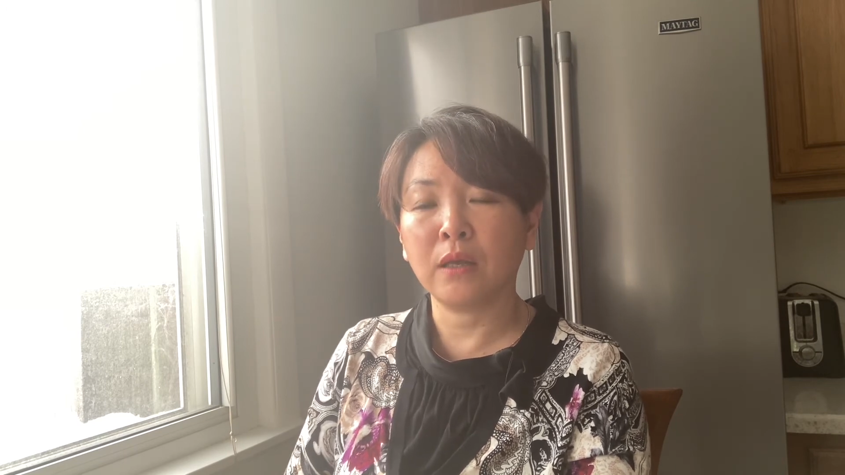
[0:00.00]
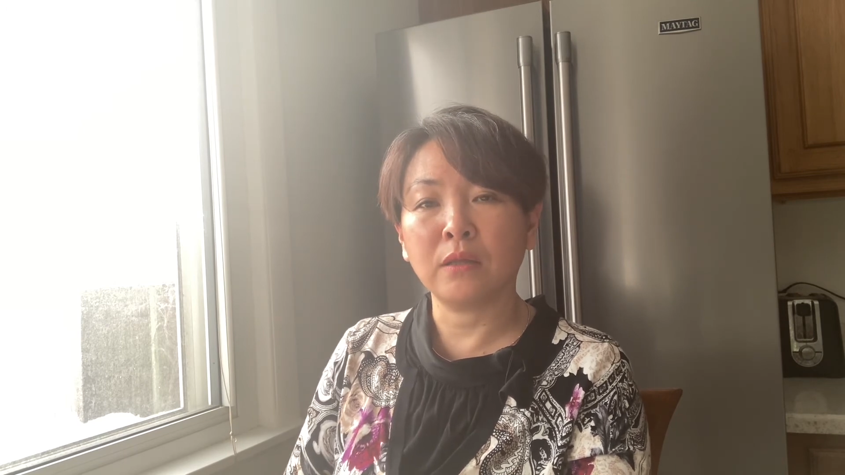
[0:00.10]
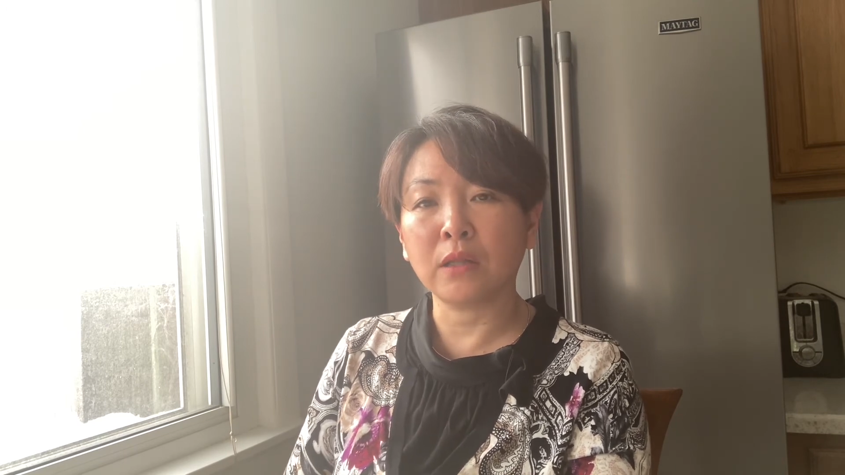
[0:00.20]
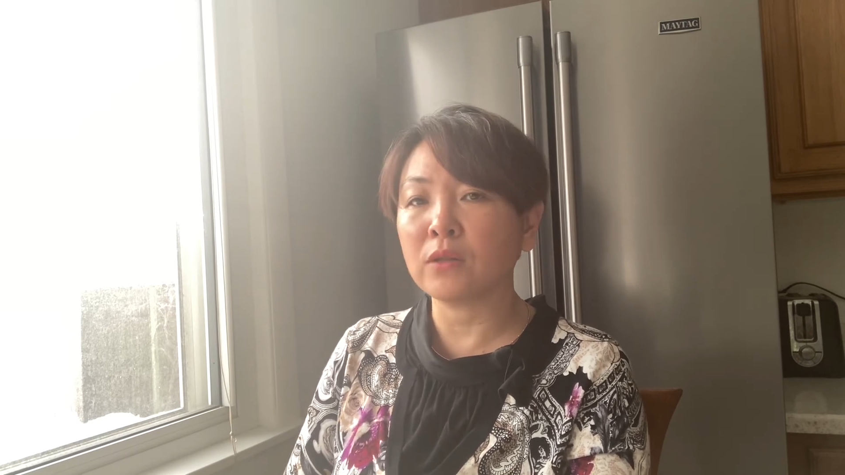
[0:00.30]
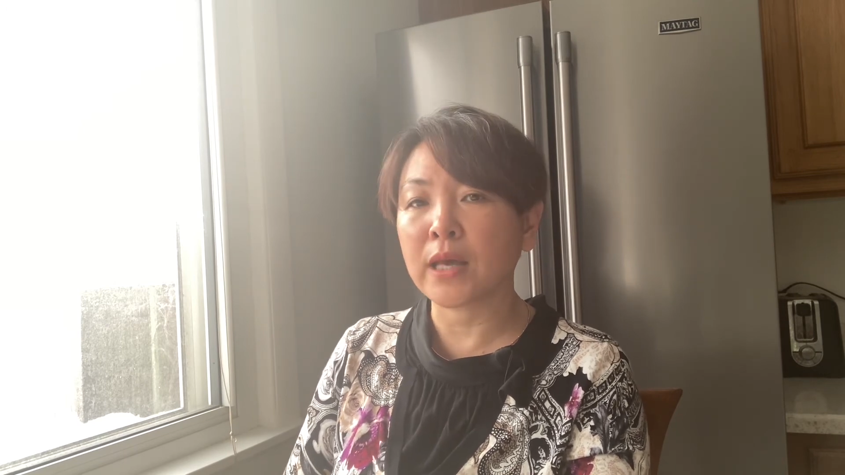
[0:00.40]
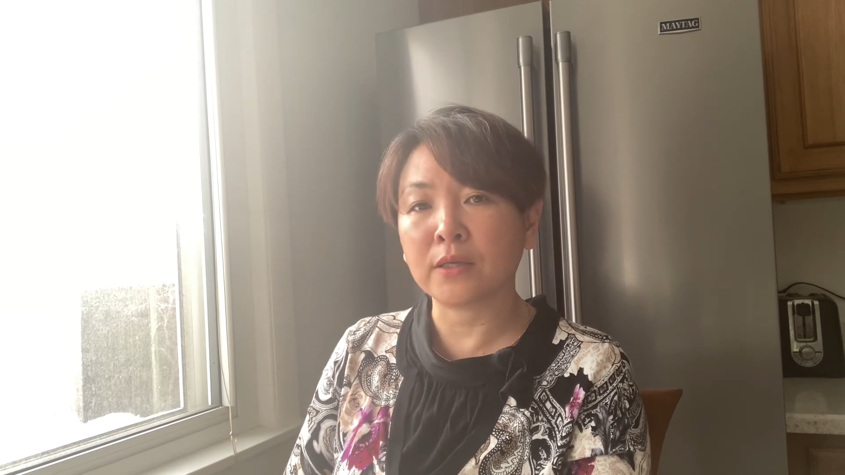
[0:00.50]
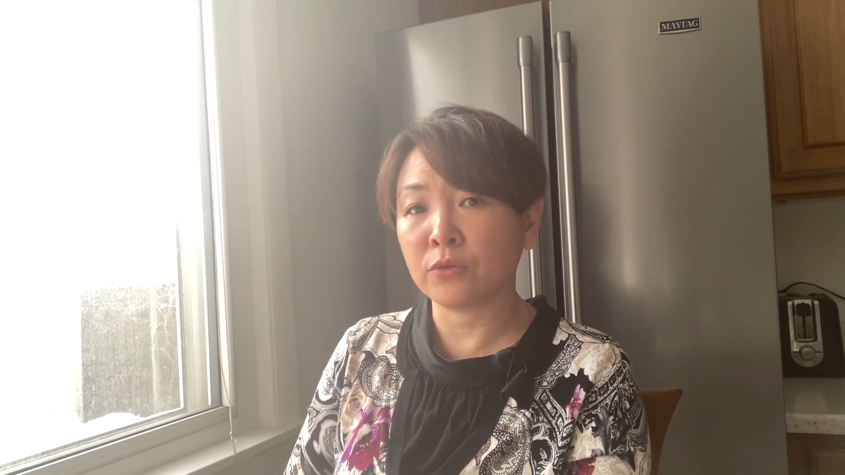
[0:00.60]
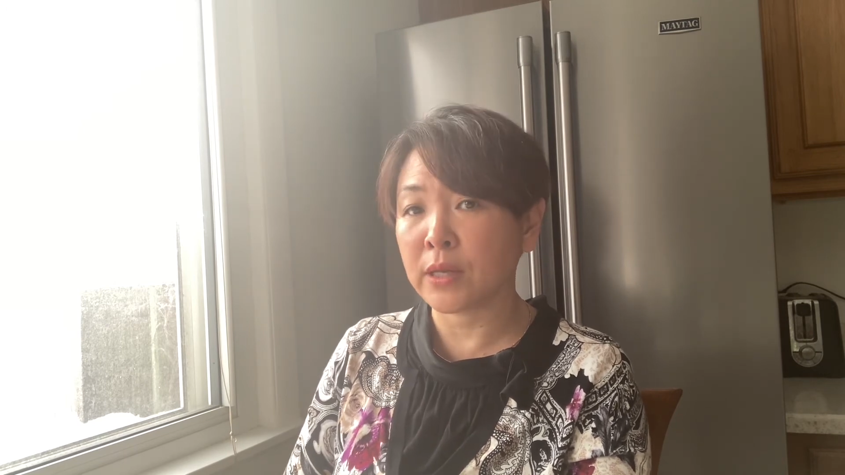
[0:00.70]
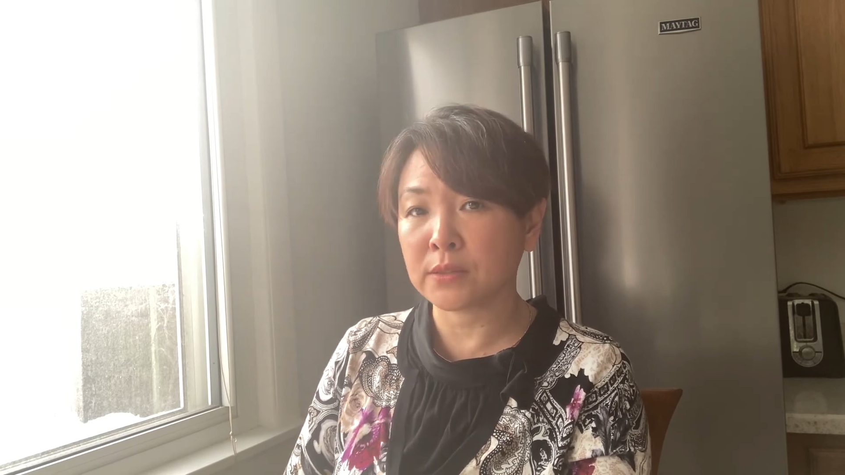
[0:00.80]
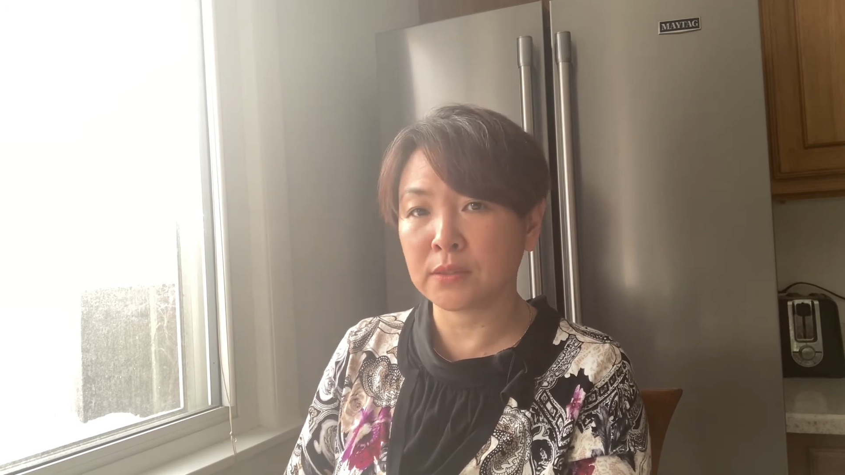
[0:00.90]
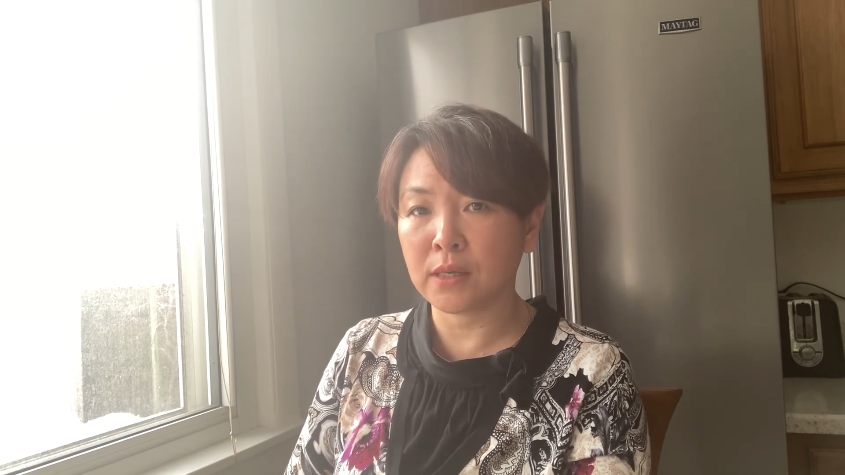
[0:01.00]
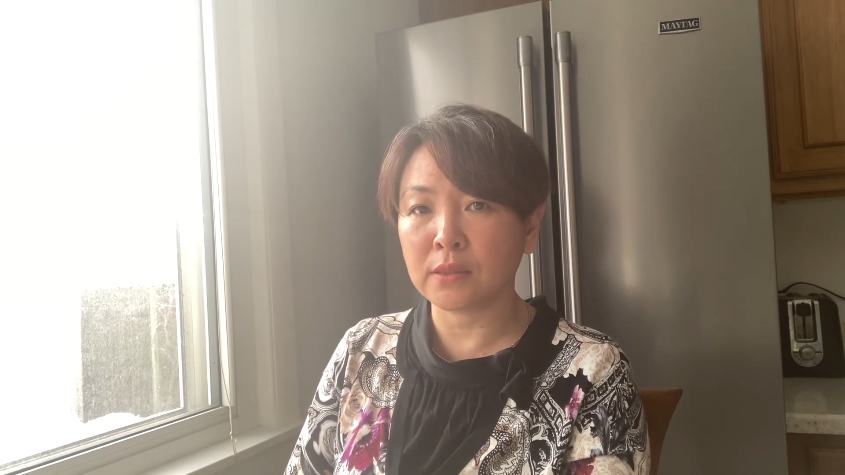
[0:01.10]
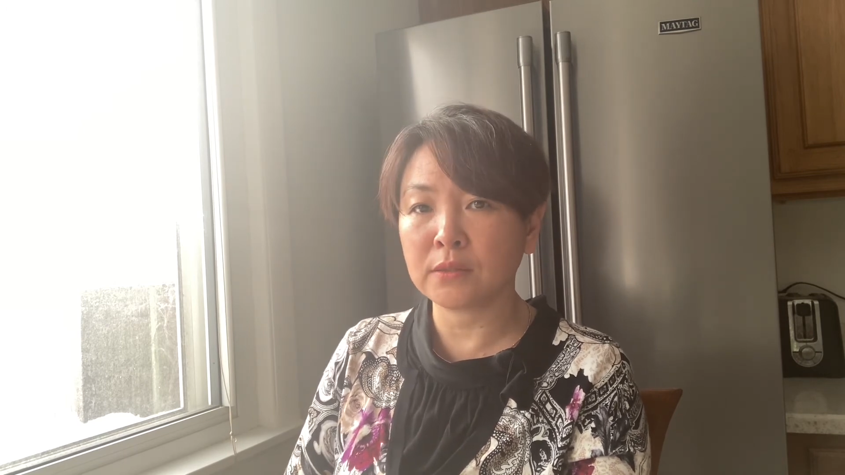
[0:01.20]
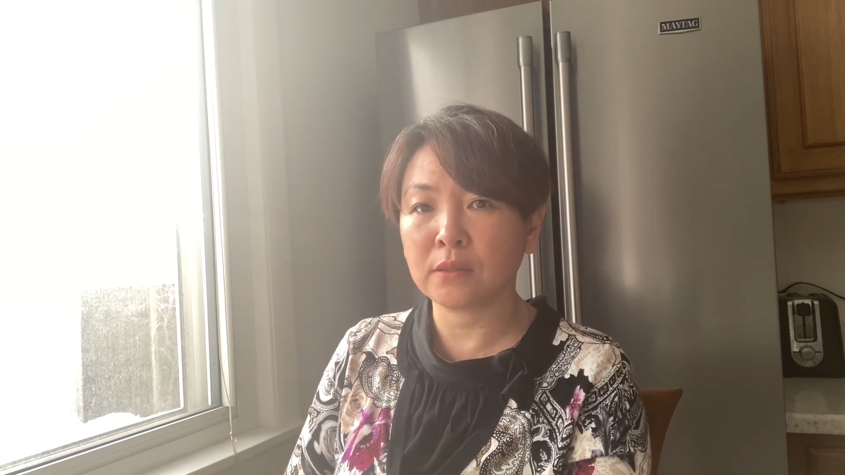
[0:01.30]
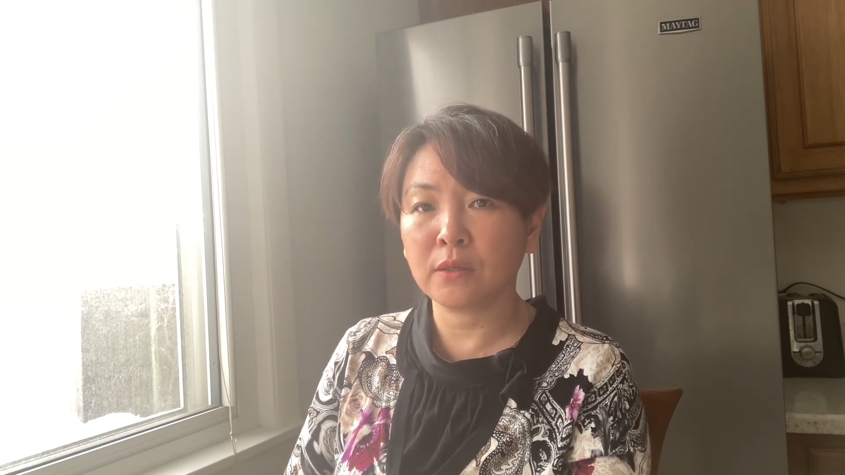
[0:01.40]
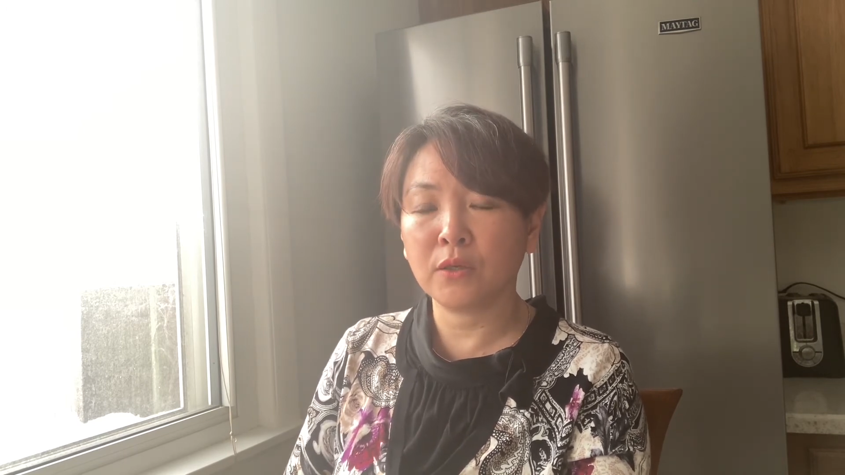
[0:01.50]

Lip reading: Not like the United States.